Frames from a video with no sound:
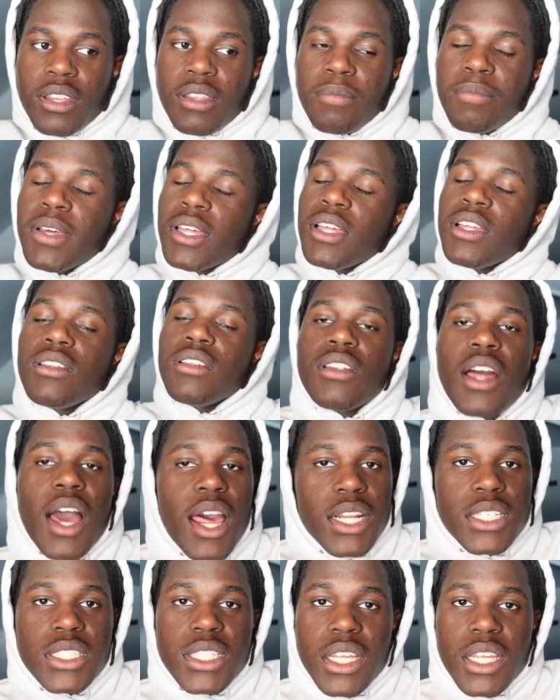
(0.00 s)
But
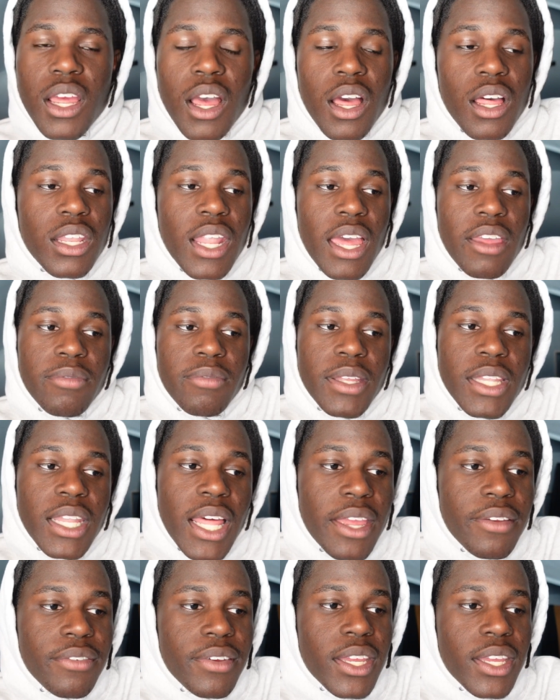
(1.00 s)
honestly, y'all, life be
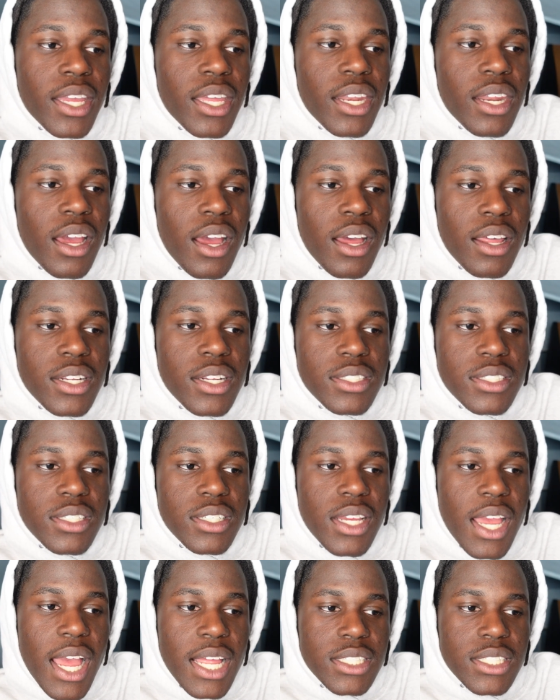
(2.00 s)
life, and
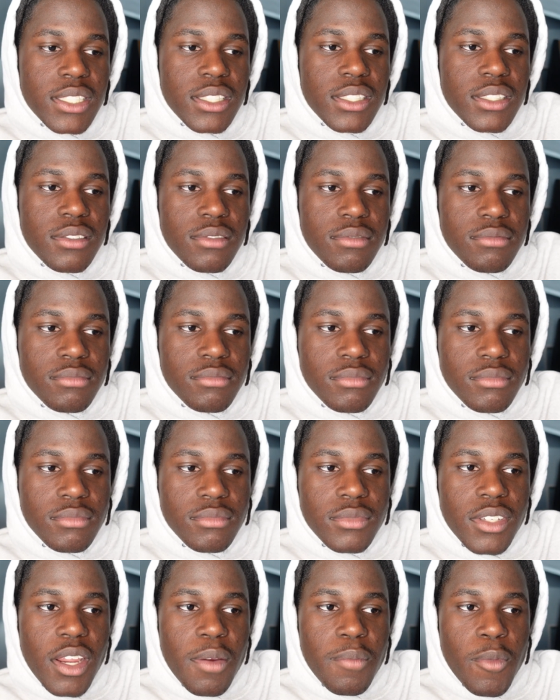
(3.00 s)
honestly, I just
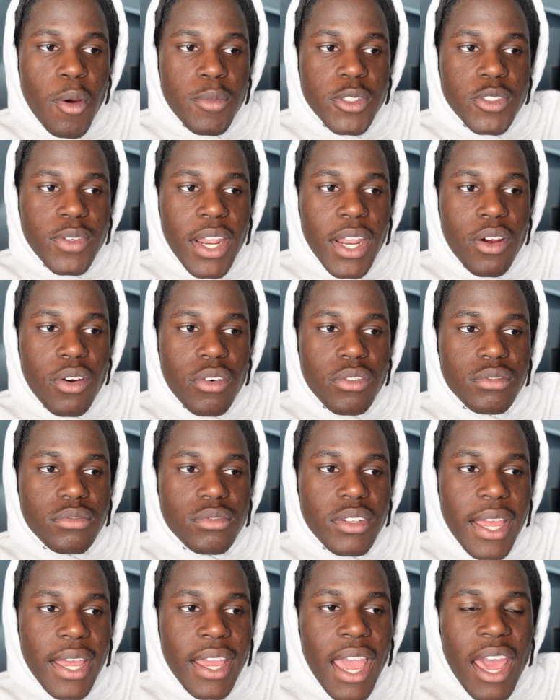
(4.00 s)
there are moments where I don't
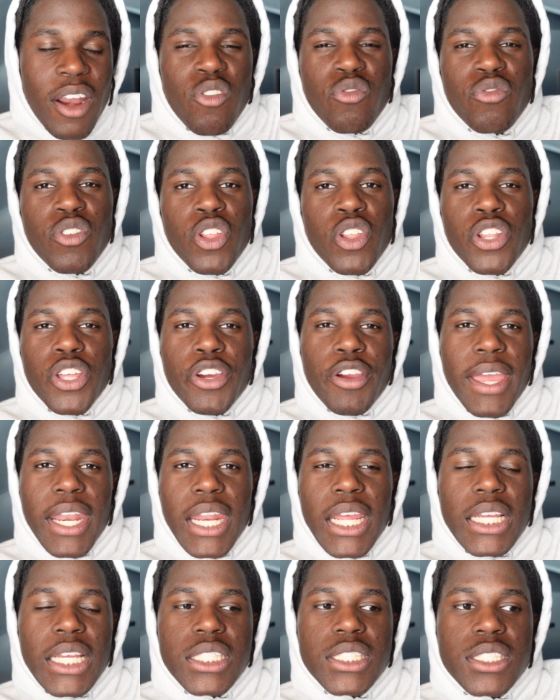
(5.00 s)
like I don't feel the
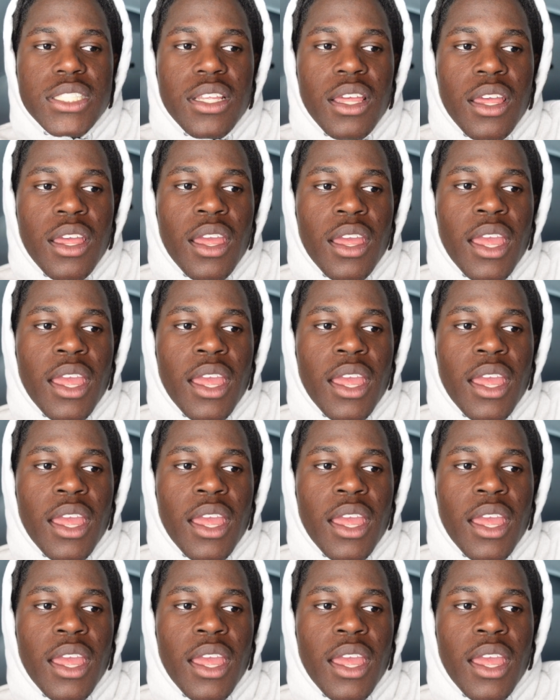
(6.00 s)
greatest.